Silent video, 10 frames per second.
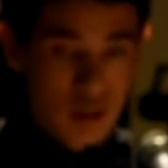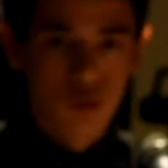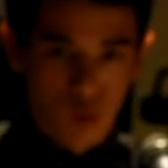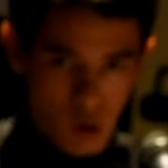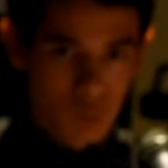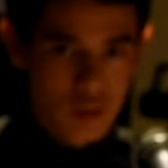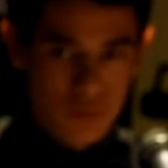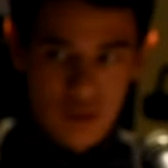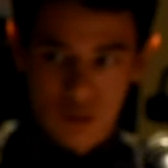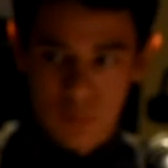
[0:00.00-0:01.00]
You will always
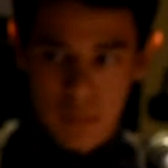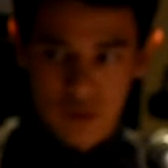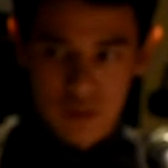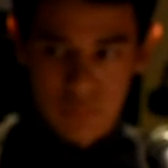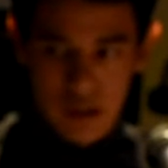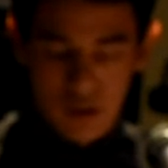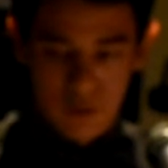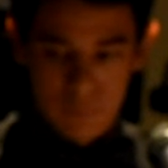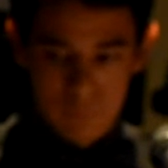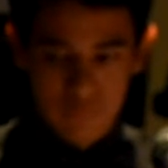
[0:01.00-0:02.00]
be remembered in my
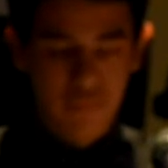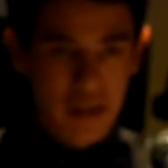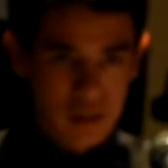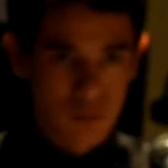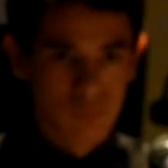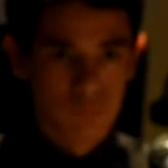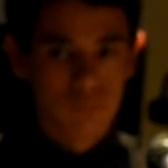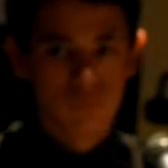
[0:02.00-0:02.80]
heart. Thank you.